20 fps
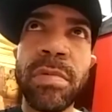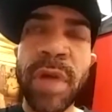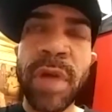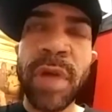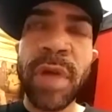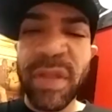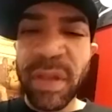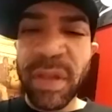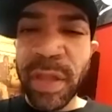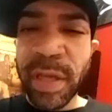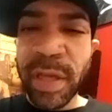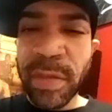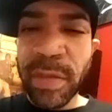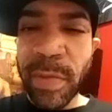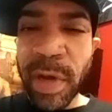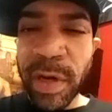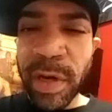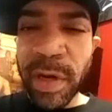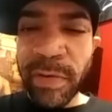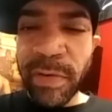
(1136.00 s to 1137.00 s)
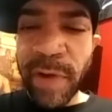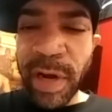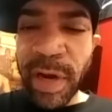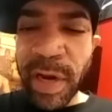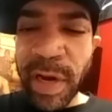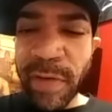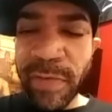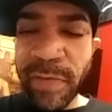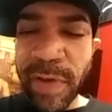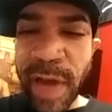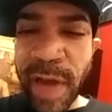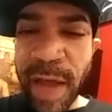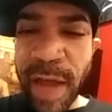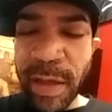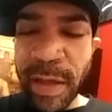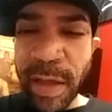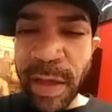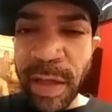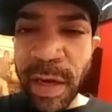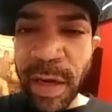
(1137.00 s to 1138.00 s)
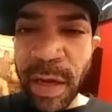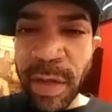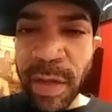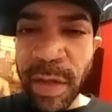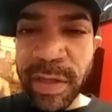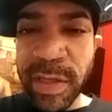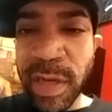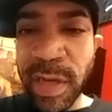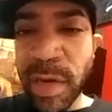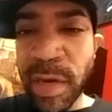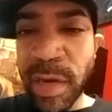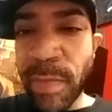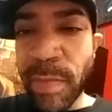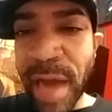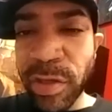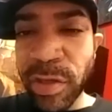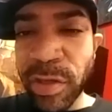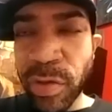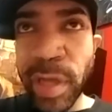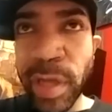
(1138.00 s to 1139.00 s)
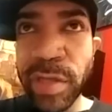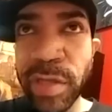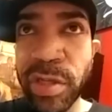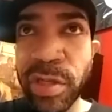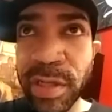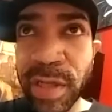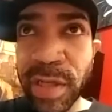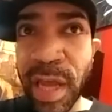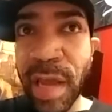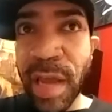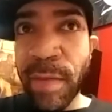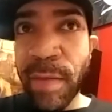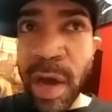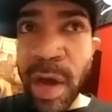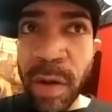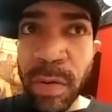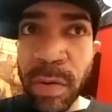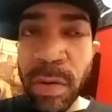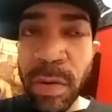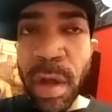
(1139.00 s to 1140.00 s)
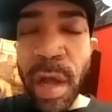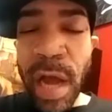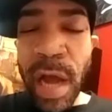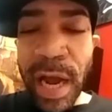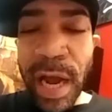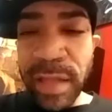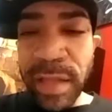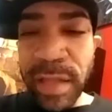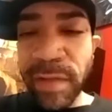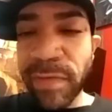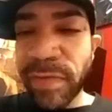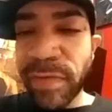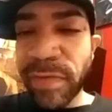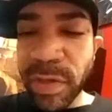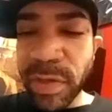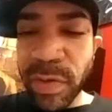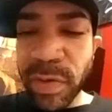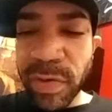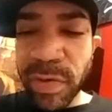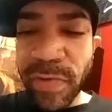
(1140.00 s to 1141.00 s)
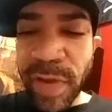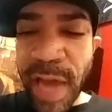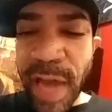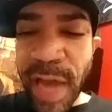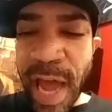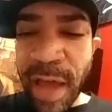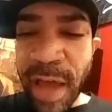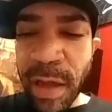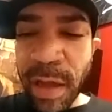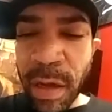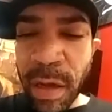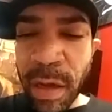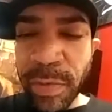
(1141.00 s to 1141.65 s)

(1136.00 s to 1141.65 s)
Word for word: think that's about it right now for that. And then uh, the cinematic joint just came out. I got the physicals for that. Um,